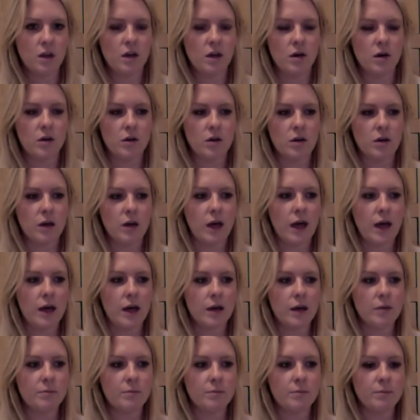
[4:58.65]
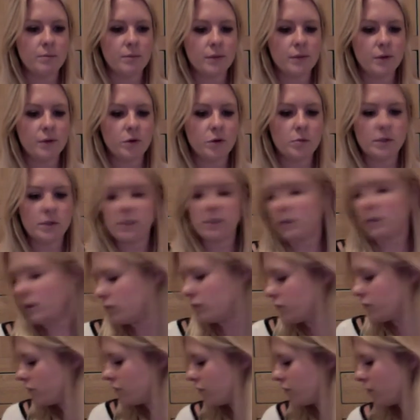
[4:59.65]
on all my stuff,
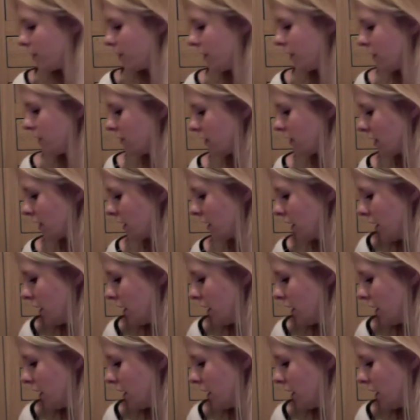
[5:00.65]
basically.